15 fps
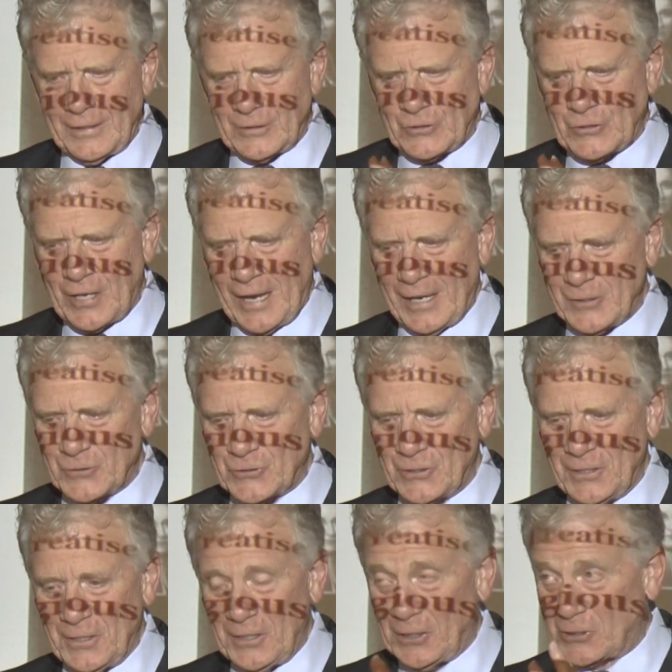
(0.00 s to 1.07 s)

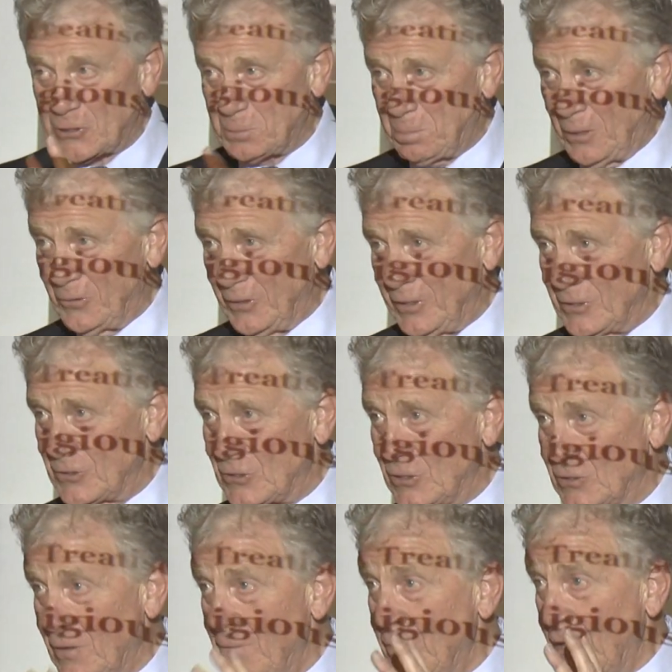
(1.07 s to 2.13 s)
intense
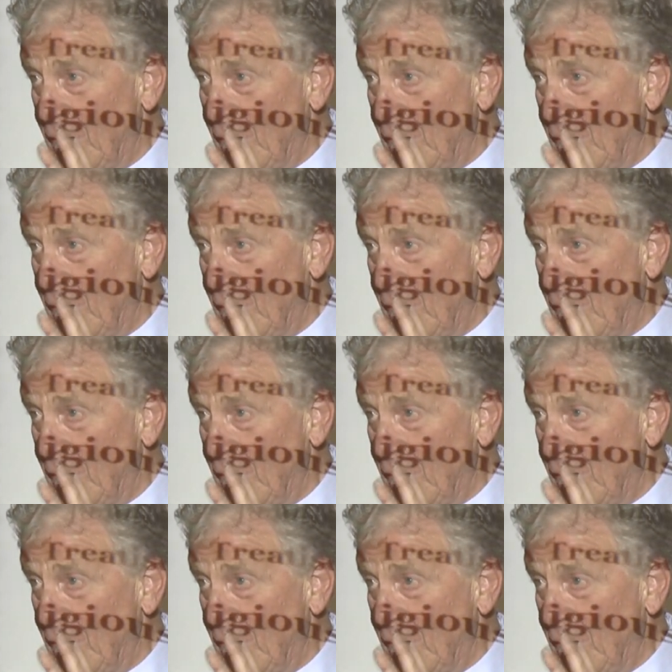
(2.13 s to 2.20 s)
experiences